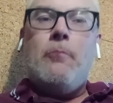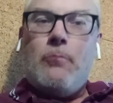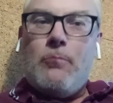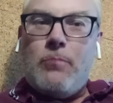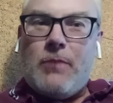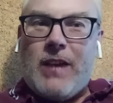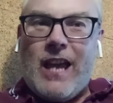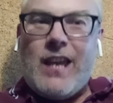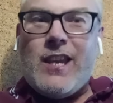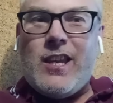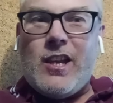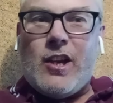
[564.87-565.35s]

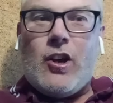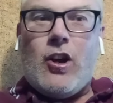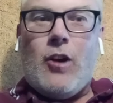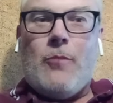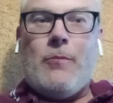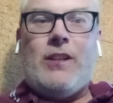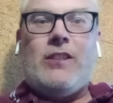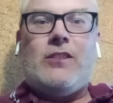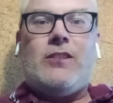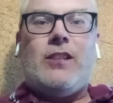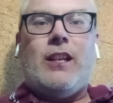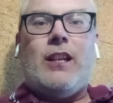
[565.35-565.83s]
get your
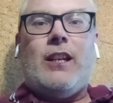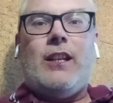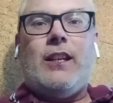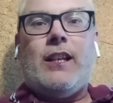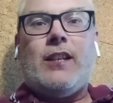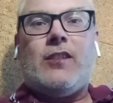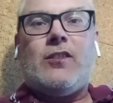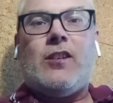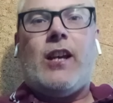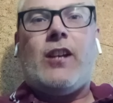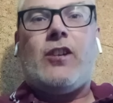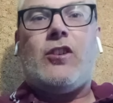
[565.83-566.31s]
comments in in the
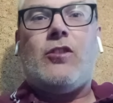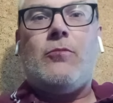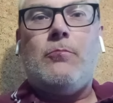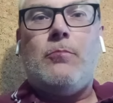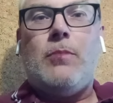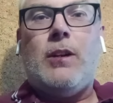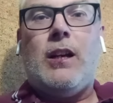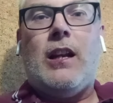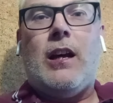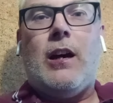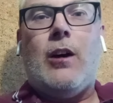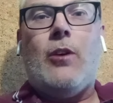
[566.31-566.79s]
section
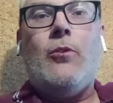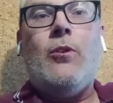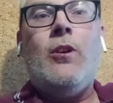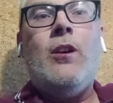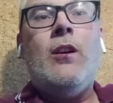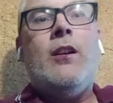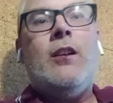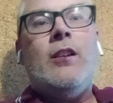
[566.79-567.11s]
below,